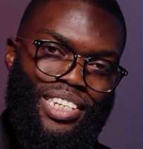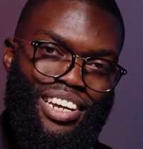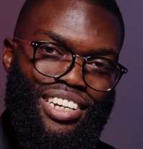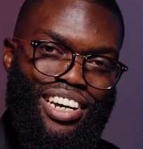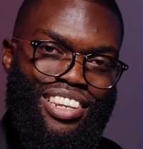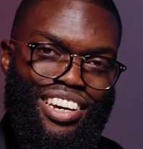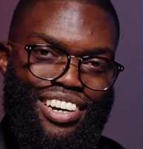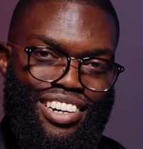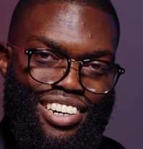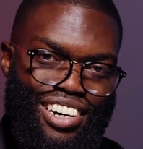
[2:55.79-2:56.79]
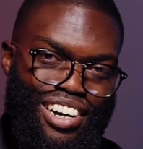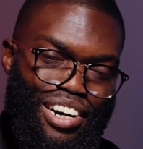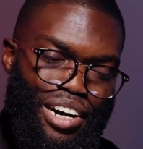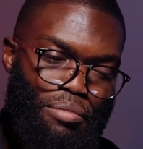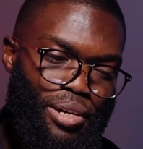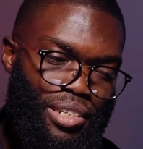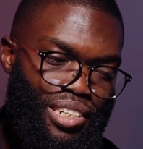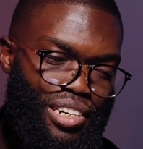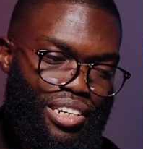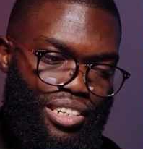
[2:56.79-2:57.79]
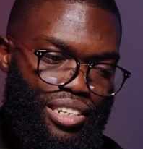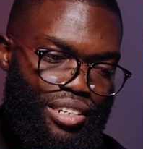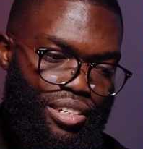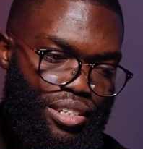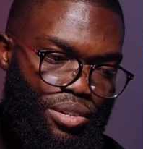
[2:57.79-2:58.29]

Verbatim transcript: that are there uh, amongst Christians.